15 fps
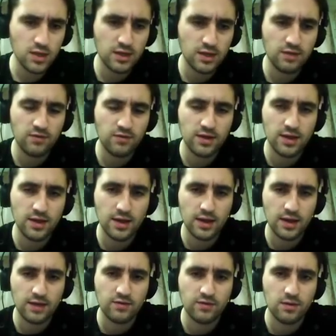
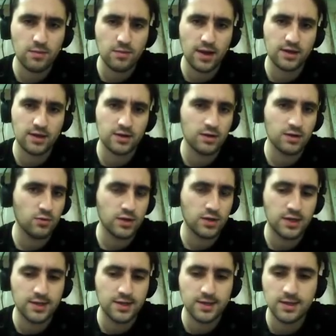even better than what
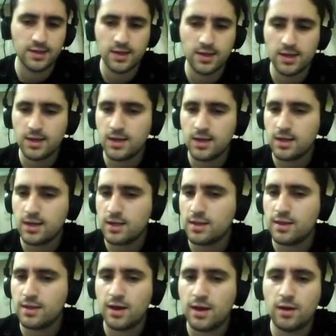he did.
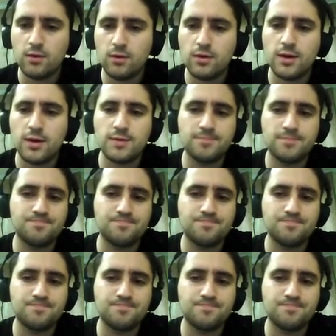Now,